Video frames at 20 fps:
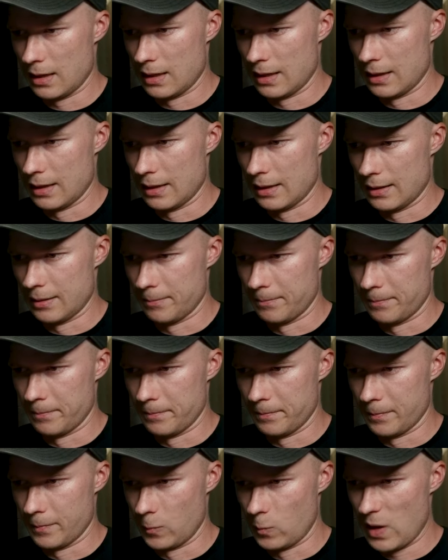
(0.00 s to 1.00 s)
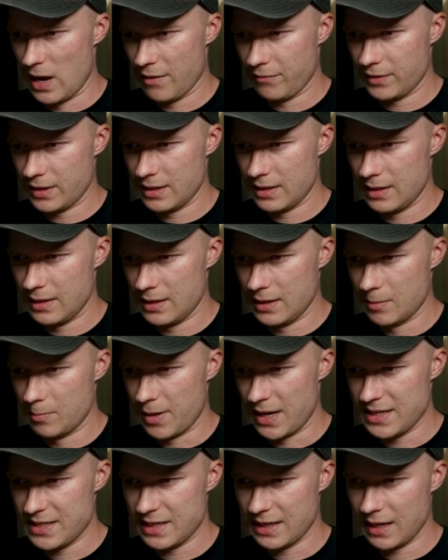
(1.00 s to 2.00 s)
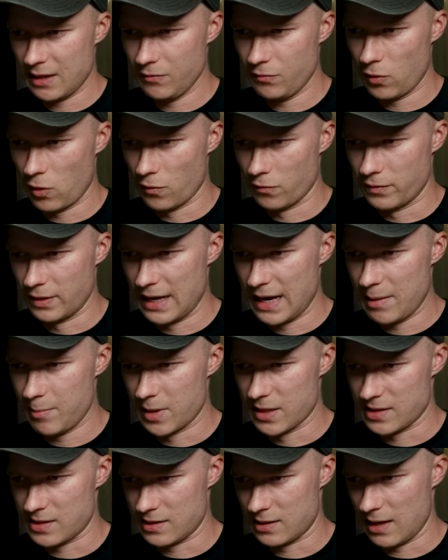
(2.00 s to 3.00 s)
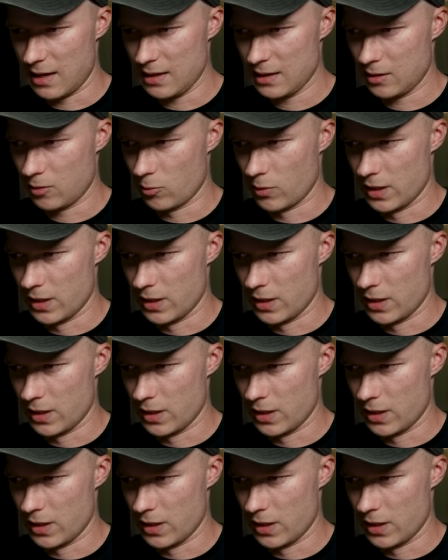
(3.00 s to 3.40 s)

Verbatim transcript: Um, we have the basic info of name and slug.